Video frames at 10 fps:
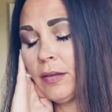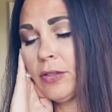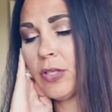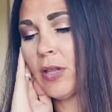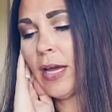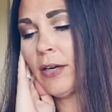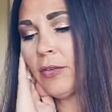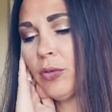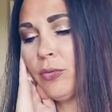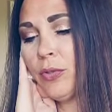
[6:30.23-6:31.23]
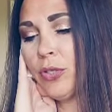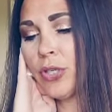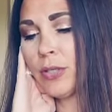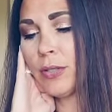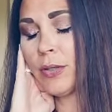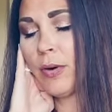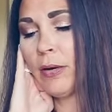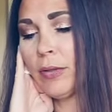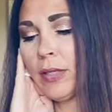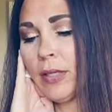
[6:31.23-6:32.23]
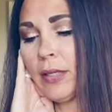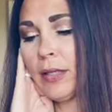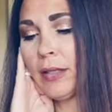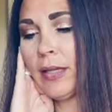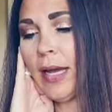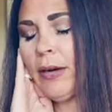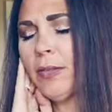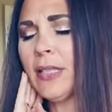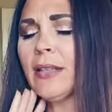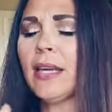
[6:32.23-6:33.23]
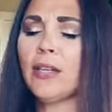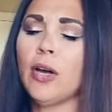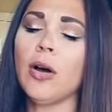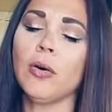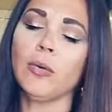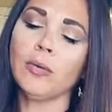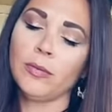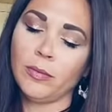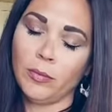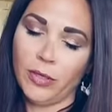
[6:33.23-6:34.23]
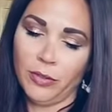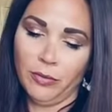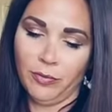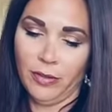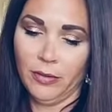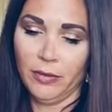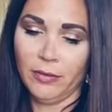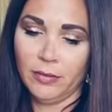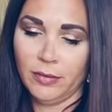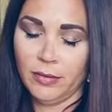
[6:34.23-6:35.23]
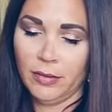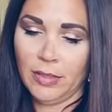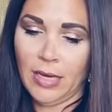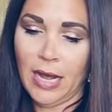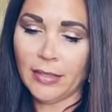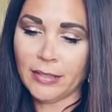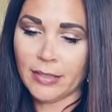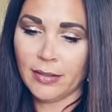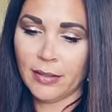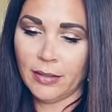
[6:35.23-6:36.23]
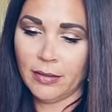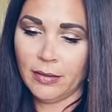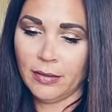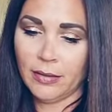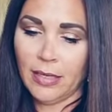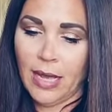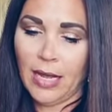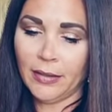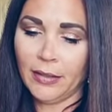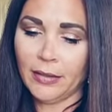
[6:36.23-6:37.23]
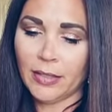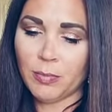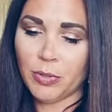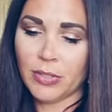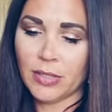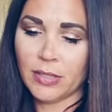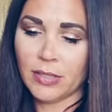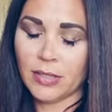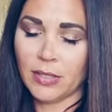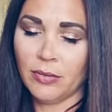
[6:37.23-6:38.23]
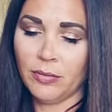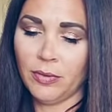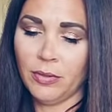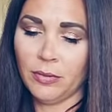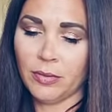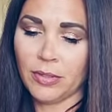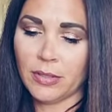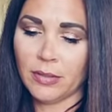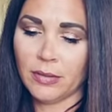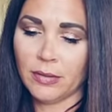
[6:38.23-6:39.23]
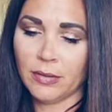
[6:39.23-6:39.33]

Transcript: there's a lot of confusion surrounding, I don't think they know what you feel, honestly. I think this person is confused.